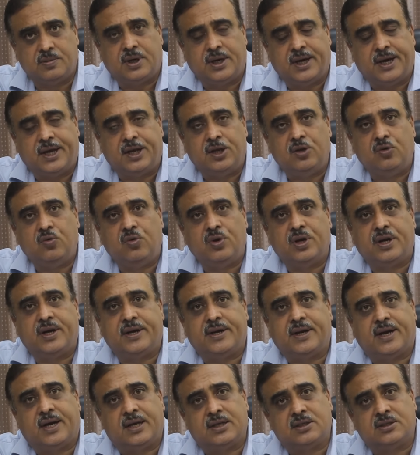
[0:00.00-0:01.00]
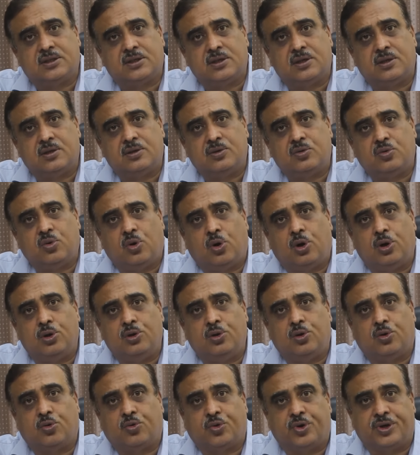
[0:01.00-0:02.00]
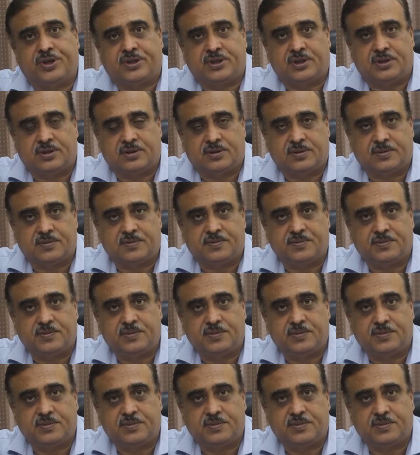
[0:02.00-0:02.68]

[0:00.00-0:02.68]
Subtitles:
and you will get answer to all your questions.